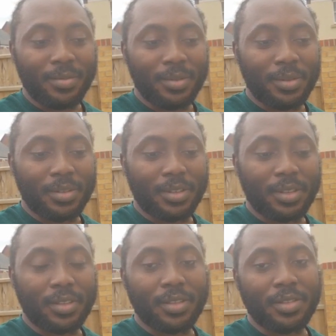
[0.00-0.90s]
would
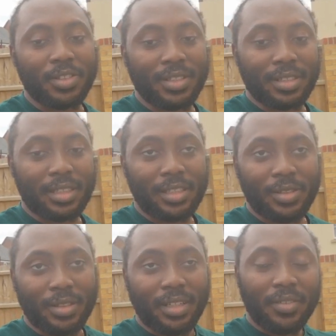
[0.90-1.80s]
continue to transcend in
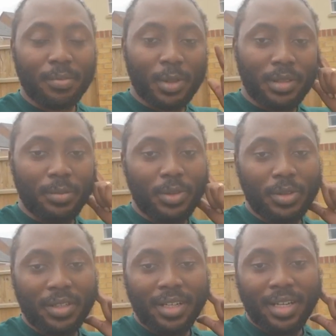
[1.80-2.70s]
your life more and
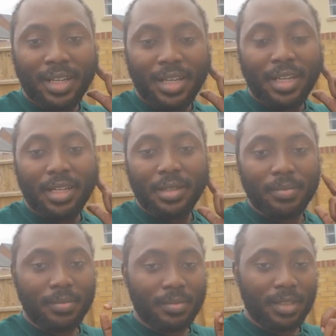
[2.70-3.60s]
more.
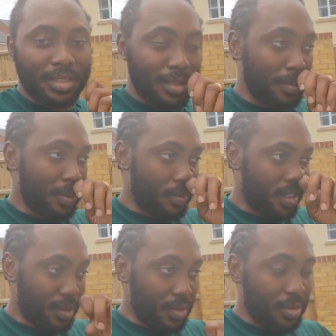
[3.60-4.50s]
This is me
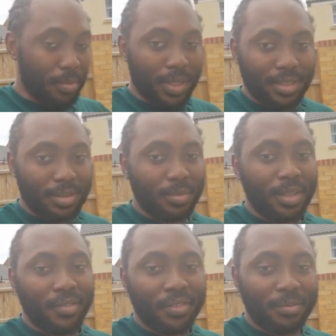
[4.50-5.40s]
wishing you the best on
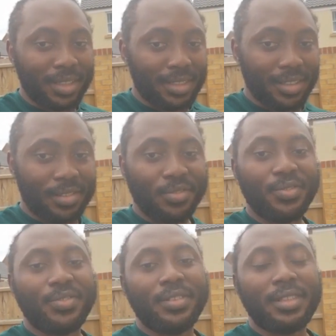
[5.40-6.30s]
behalf of myself,
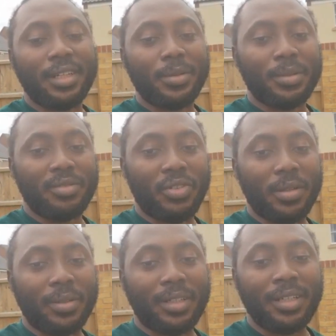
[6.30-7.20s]
Tyler, and
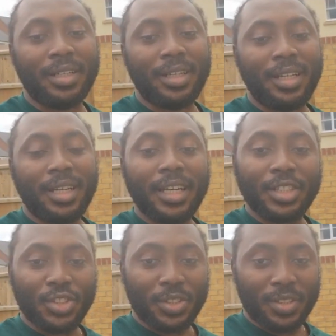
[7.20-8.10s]
Rewa.
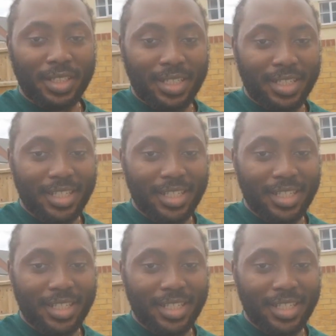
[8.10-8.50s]
Enjoy your day.